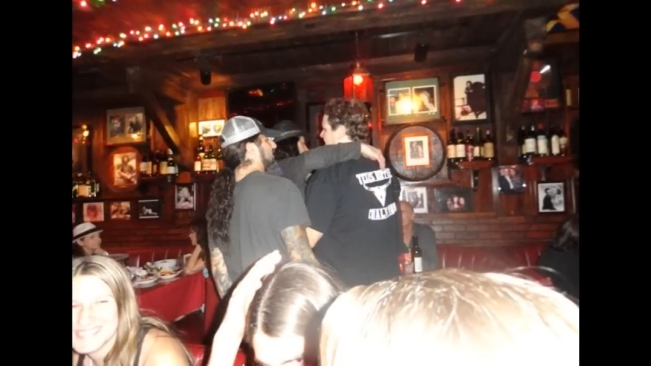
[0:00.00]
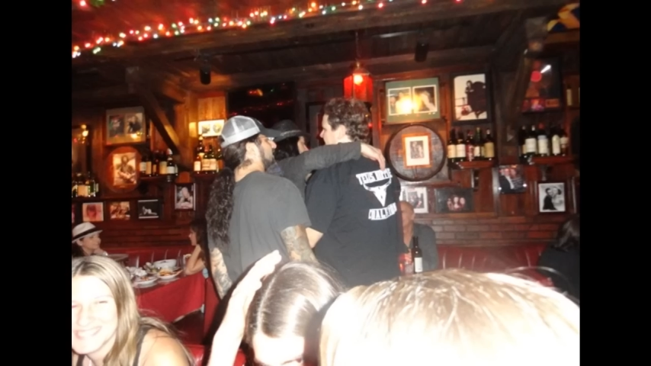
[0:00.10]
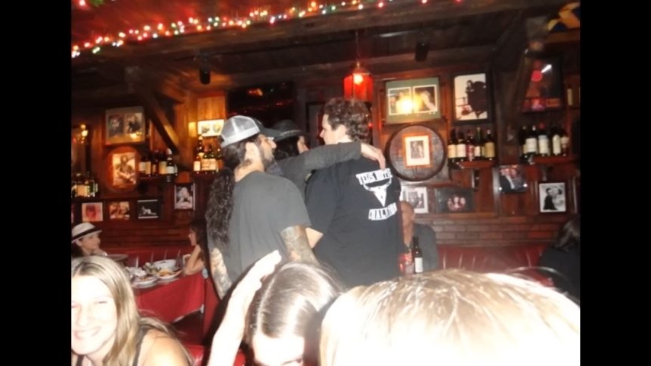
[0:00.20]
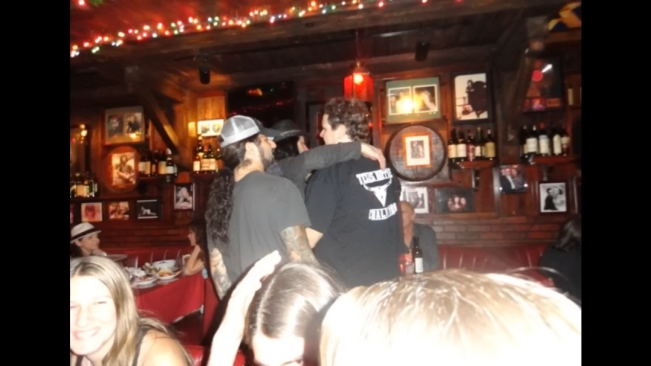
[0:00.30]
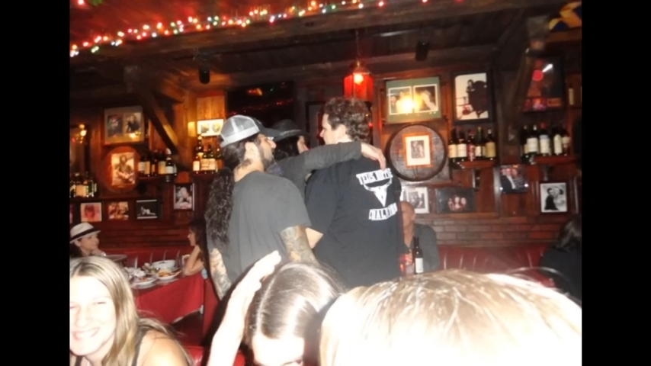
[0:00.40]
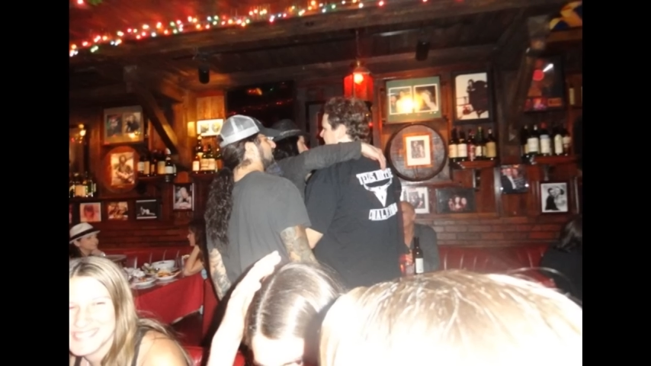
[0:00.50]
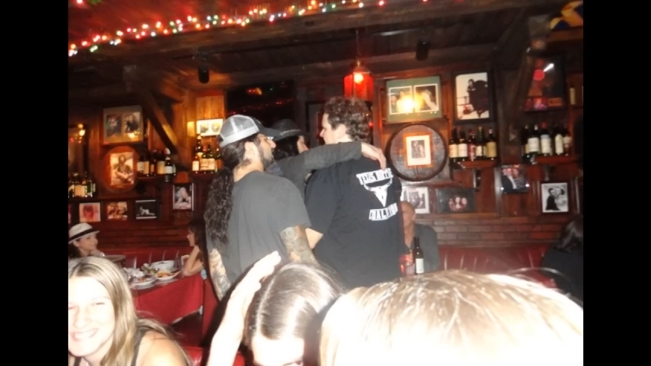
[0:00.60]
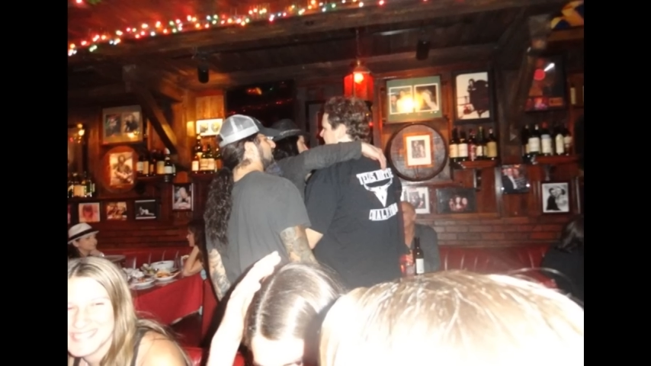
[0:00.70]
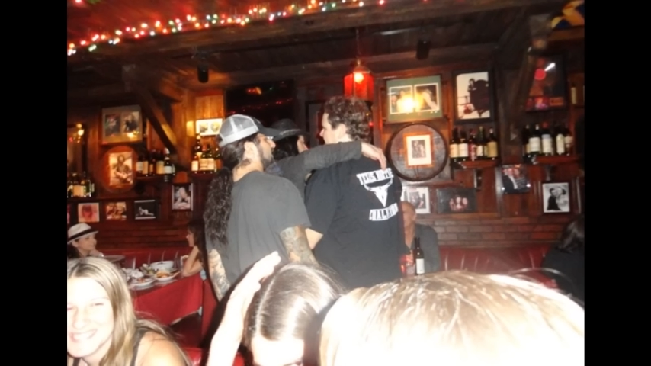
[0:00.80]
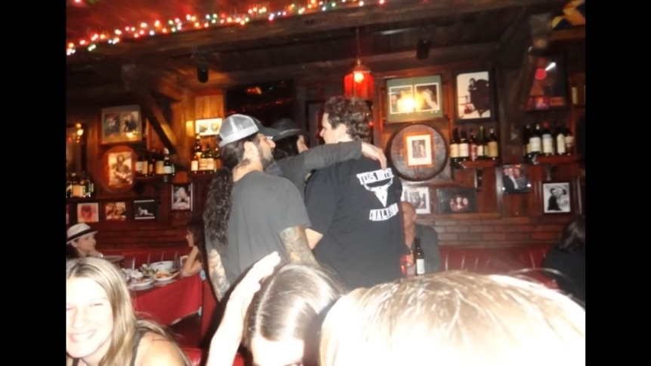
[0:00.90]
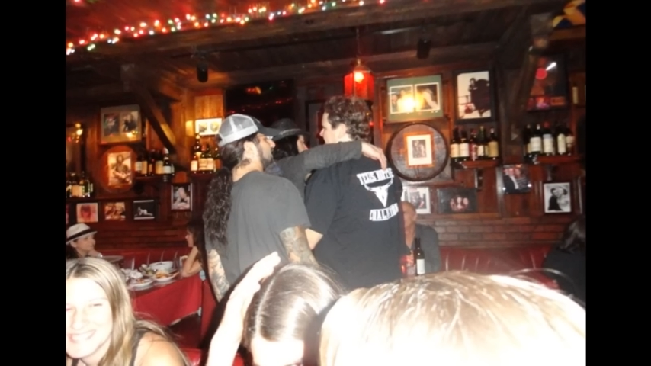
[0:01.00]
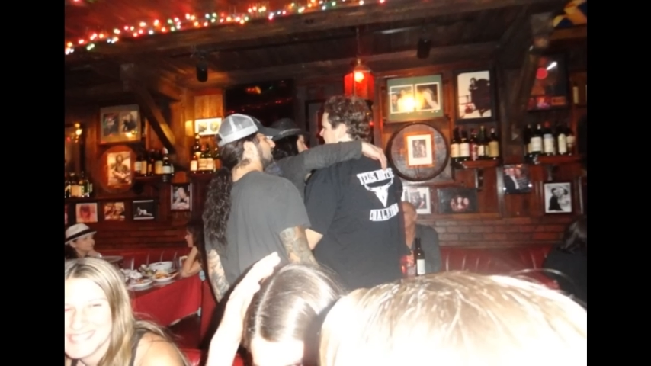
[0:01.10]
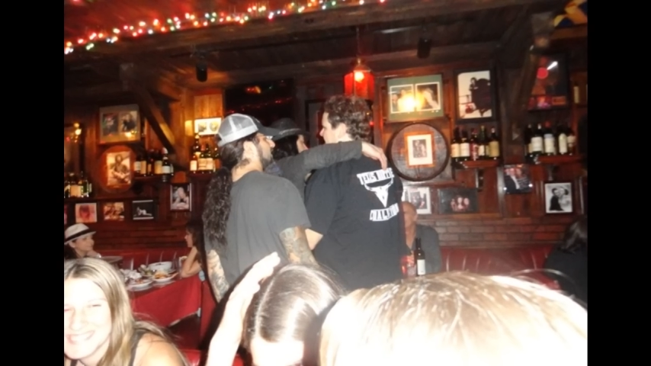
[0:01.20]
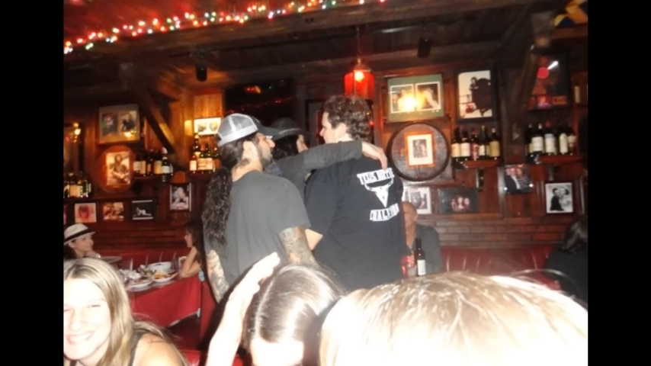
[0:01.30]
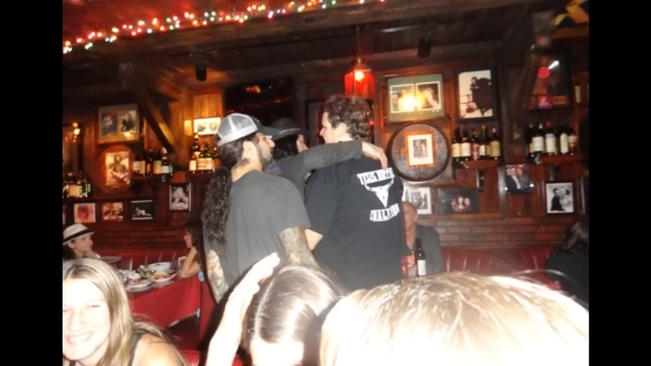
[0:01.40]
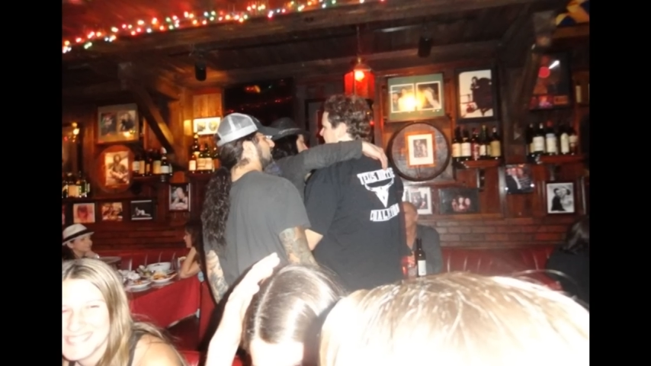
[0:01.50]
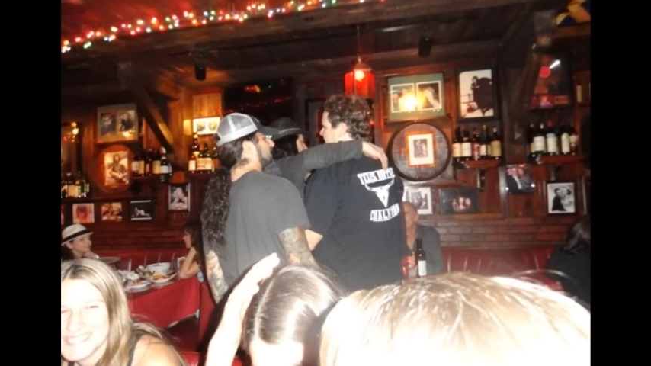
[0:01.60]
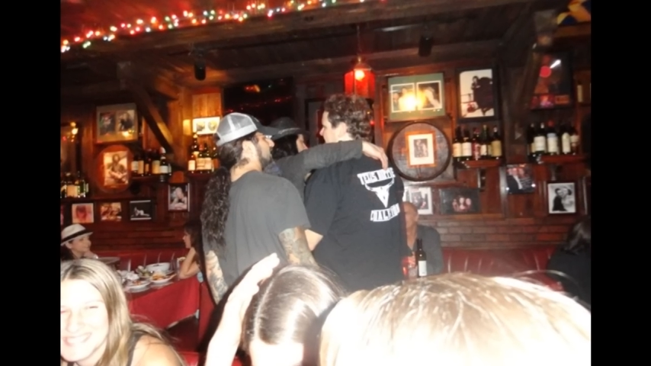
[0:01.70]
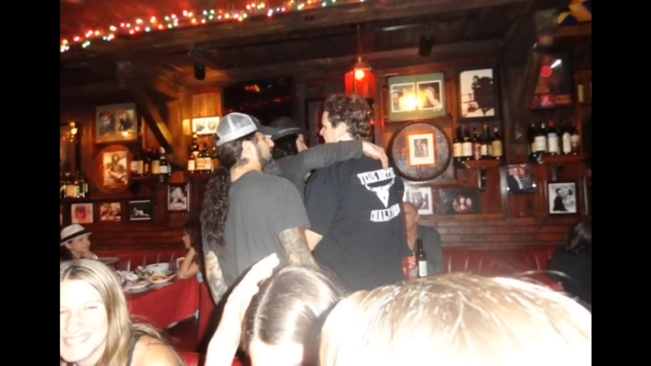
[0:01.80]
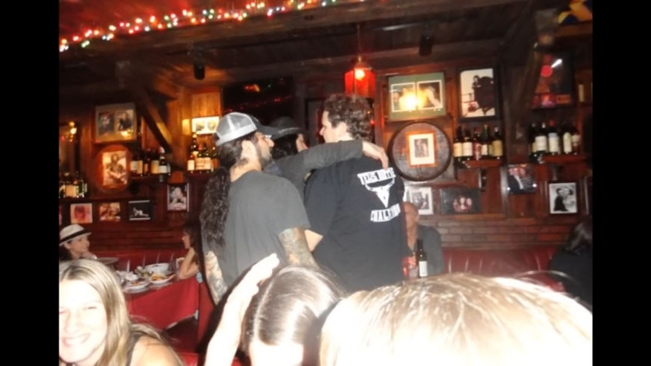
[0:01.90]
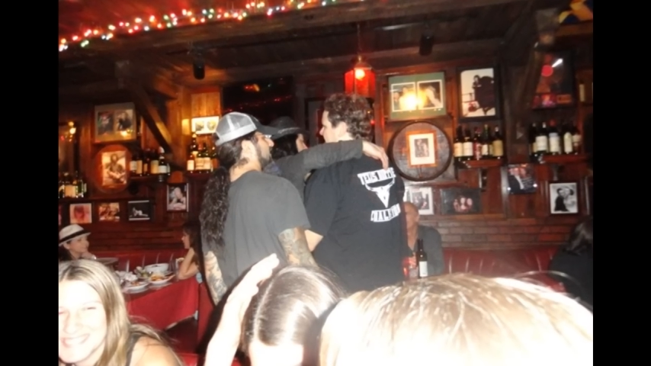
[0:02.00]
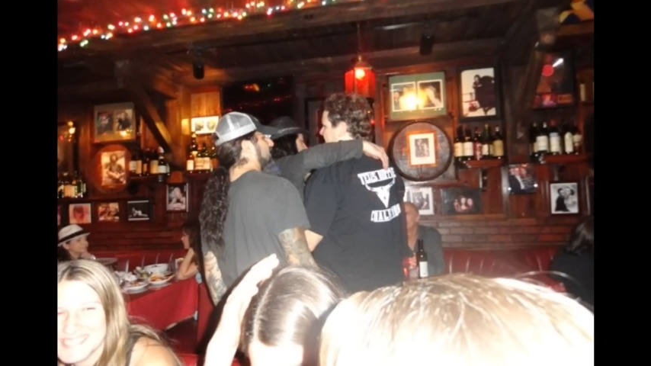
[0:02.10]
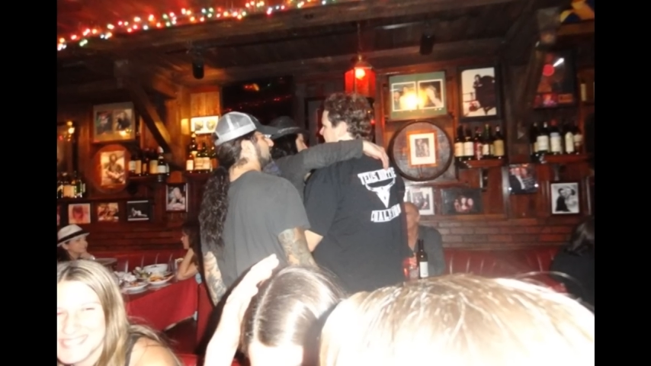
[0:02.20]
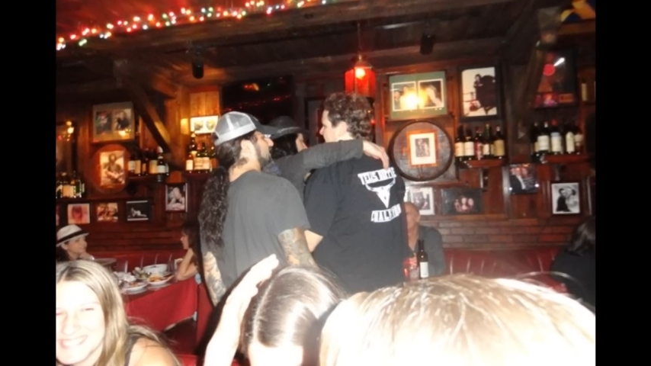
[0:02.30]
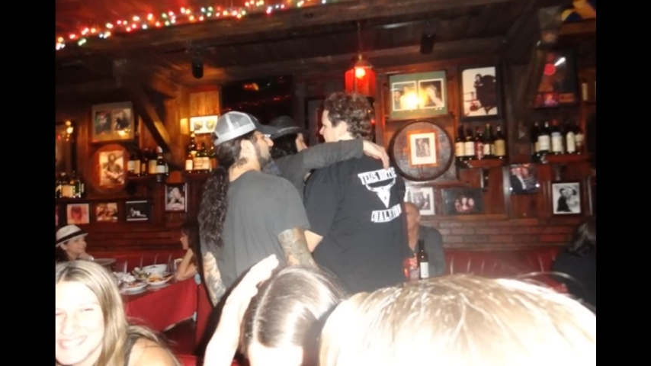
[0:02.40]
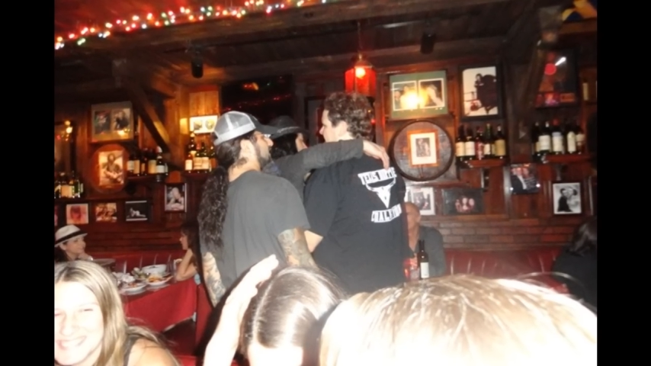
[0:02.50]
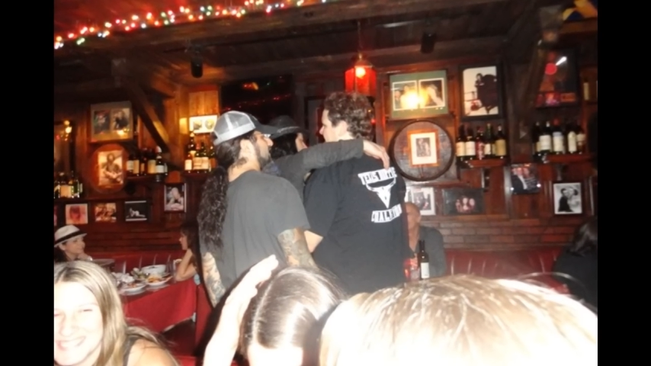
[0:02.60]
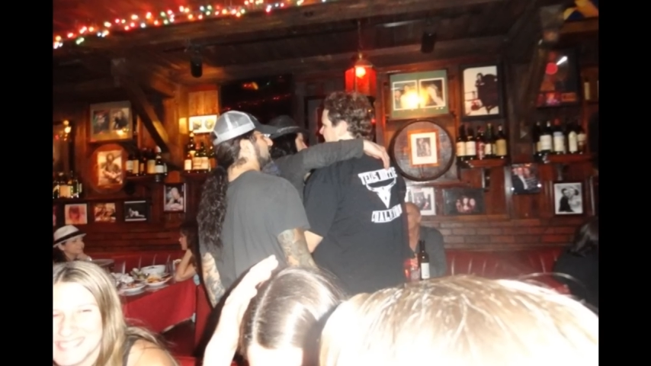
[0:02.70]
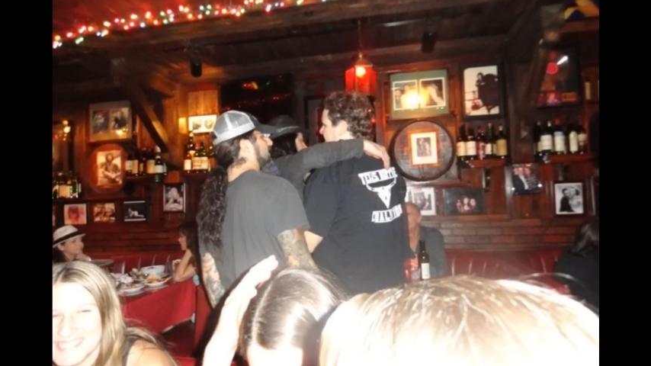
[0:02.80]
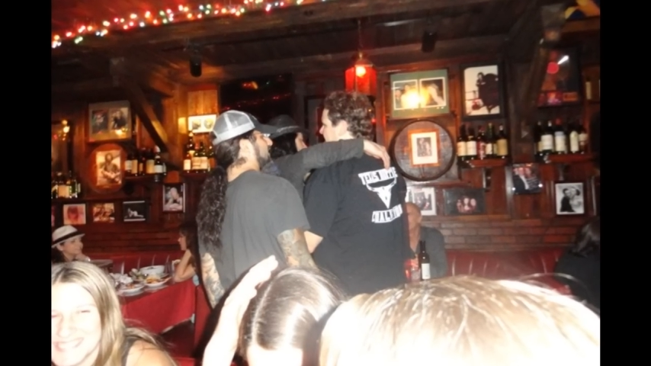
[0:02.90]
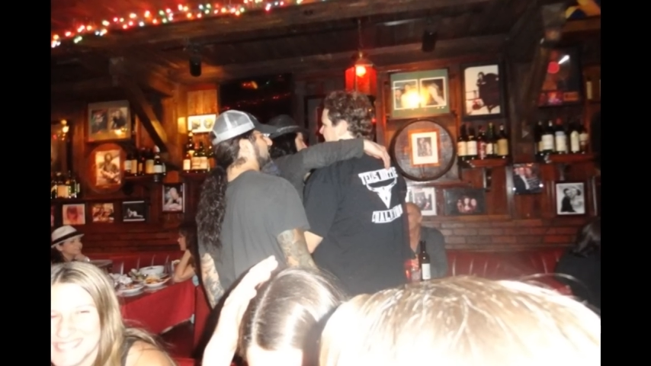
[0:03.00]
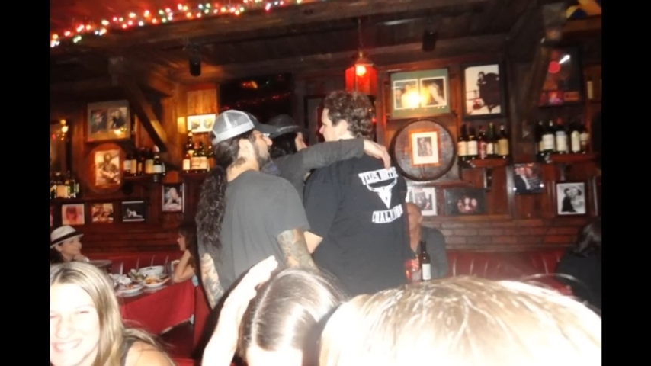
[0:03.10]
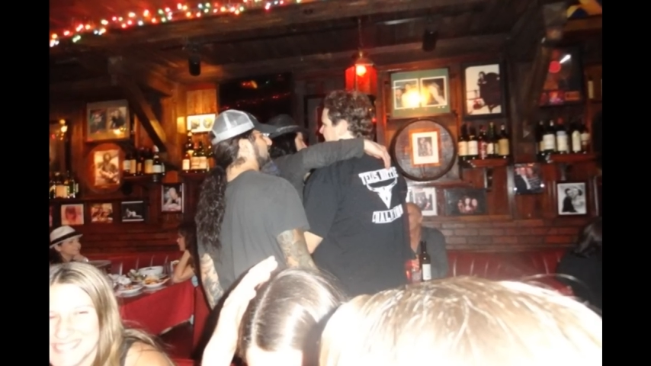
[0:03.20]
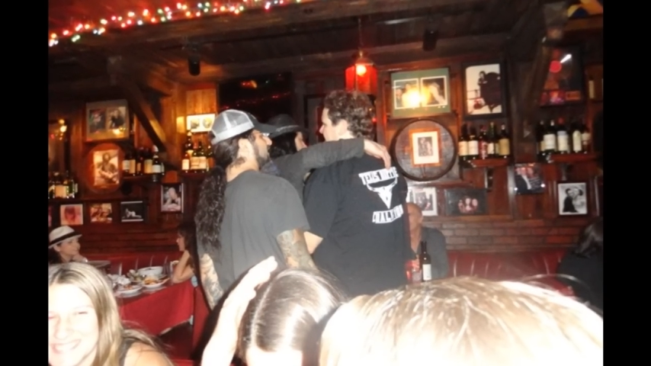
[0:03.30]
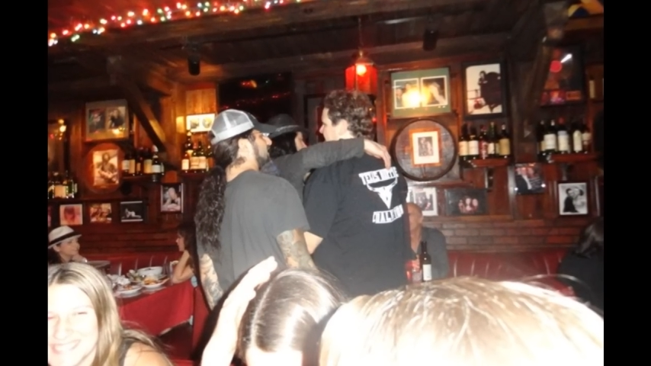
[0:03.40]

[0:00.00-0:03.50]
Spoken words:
No face is visible, so there are no lips to read.